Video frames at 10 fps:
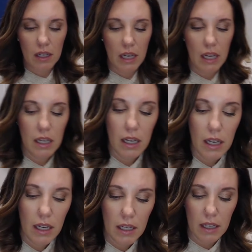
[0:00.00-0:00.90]
la,
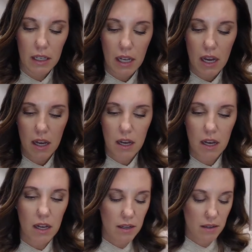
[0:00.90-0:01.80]
la, la, la.
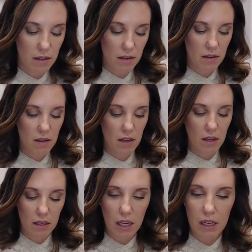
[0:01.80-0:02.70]

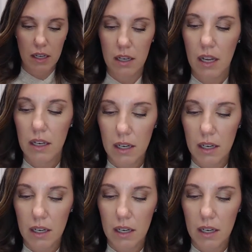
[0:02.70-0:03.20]
La, la,